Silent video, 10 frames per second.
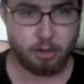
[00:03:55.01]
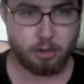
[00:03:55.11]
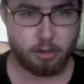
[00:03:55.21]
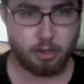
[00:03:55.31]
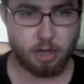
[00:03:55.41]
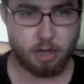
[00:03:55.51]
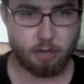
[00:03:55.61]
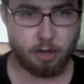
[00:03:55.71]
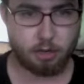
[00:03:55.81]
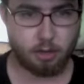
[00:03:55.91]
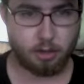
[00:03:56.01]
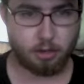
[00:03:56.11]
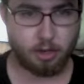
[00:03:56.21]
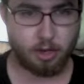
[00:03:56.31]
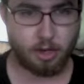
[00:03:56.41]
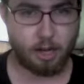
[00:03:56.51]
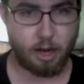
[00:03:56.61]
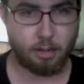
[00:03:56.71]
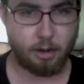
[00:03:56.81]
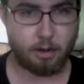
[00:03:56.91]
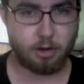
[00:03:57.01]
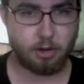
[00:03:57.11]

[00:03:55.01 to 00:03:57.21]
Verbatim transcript: Julius heard the false and the train headed outbound.